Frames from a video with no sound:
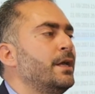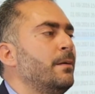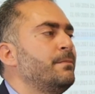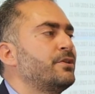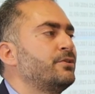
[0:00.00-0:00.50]

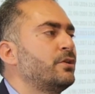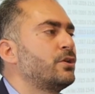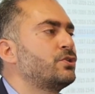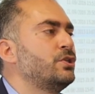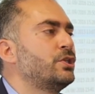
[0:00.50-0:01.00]
a
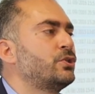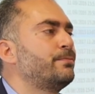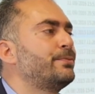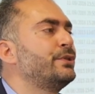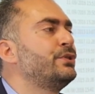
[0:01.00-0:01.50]
methodology to
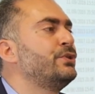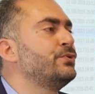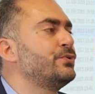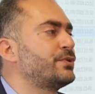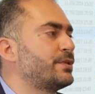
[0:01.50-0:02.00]

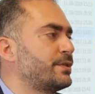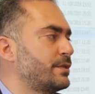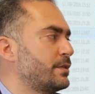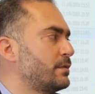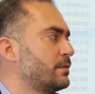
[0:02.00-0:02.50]

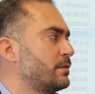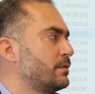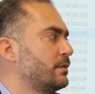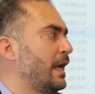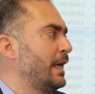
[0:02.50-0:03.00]
produce
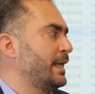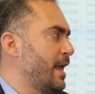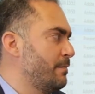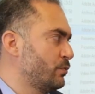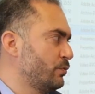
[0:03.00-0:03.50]

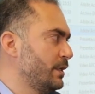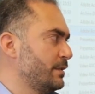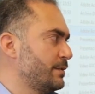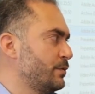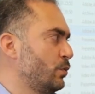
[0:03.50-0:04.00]
ahkam
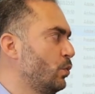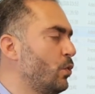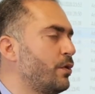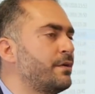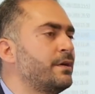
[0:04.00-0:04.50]
rulings,
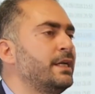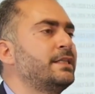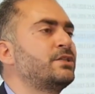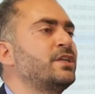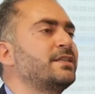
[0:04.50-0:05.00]
or
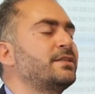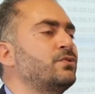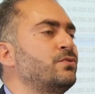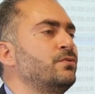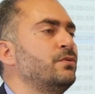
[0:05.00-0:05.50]
it's just
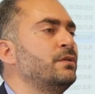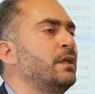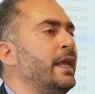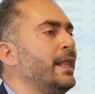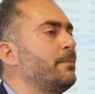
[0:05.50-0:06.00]
to
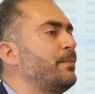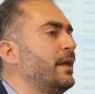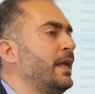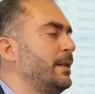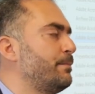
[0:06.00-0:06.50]

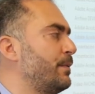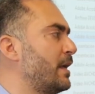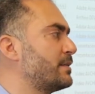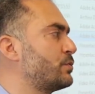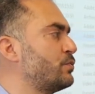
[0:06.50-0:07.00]
help
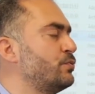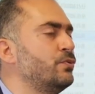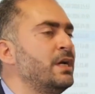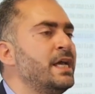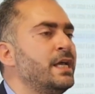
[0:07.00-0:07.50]
us
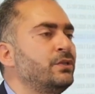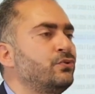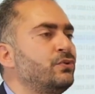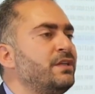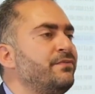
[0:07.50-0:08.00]
to
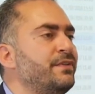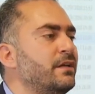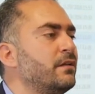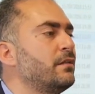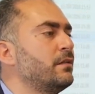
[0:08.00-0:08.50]

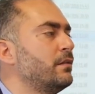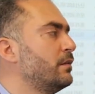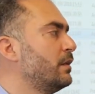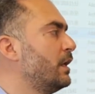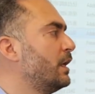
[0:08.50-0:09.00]
reveal
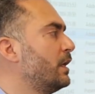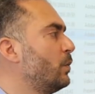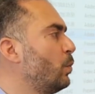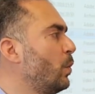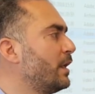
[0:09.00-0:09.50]

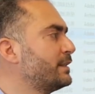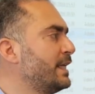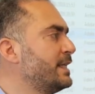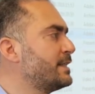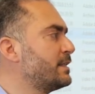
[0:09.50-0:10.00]
what
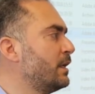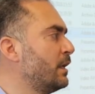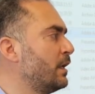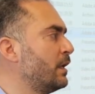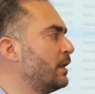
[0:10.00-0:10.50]
is
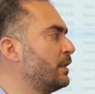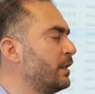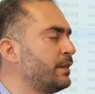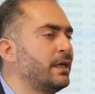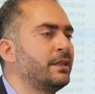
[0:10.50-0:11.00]

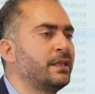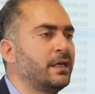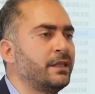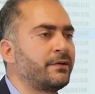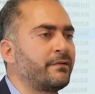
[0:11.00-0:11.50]

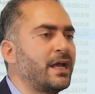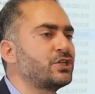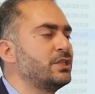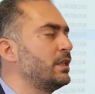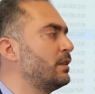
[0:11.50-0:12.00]
the
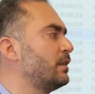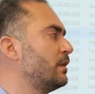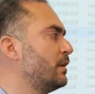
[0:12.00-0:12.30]
rational